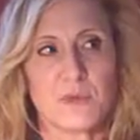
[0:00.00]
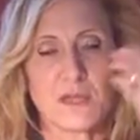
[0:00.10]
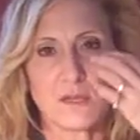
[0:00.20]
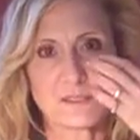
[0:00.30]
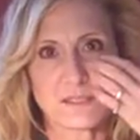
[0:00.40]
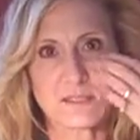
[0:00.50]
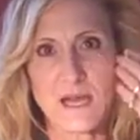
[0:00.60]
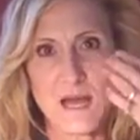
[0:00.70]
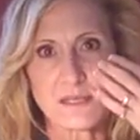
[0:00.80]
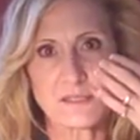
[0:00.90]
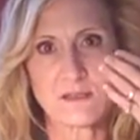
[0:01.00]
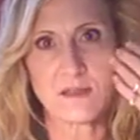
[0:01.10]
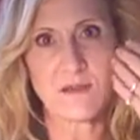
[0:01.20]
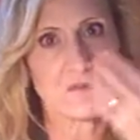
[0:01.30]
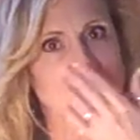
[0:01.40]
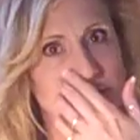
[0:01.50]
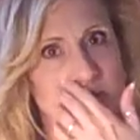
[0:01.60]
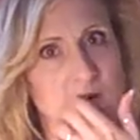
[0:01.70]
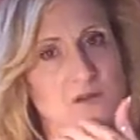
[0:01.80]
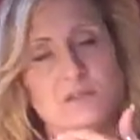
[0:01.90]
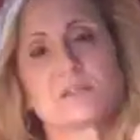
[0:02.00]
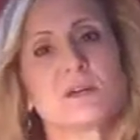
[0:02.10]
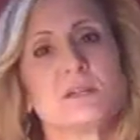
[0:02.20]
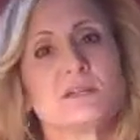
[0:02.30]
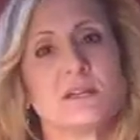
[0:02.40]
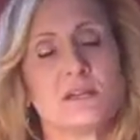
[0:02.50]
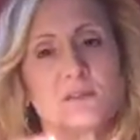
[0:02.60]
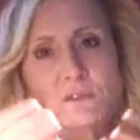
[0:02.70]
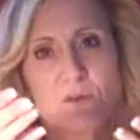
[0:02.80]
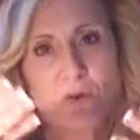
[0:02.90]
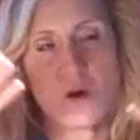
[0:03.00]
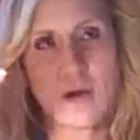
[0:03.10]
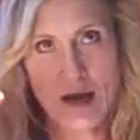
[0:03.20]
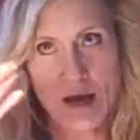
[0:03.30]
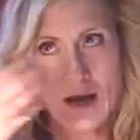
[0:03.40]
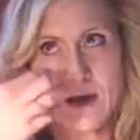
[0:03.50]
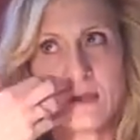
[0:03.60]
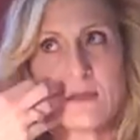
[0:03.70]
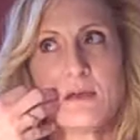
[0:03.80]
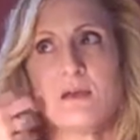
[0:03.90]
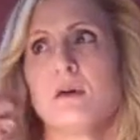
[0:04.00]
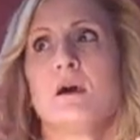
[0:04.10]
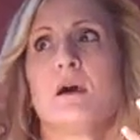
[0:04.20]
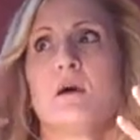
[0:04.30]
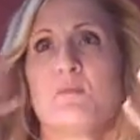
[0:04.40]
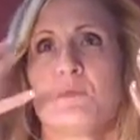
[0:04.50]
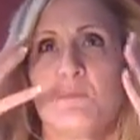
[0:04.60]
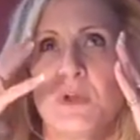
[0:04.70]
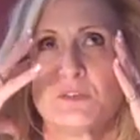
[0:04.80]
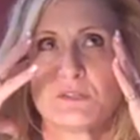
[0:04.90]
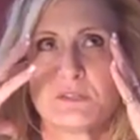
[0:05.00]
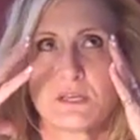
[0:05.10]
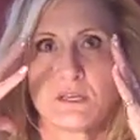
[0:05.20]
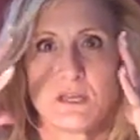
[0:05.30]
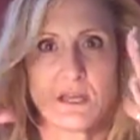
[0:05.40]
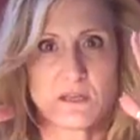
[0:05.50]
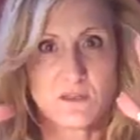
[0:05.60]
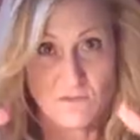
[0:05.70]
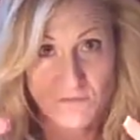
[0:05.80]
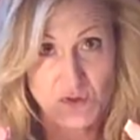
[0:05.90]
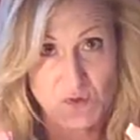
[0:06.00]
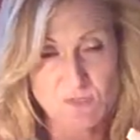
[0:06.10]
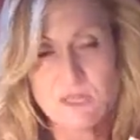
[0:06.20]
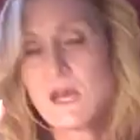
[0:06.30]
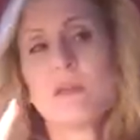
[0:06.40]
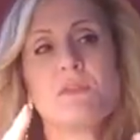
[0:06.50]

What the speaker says: because the toxin levels are starting to get so high, the patients can get confused.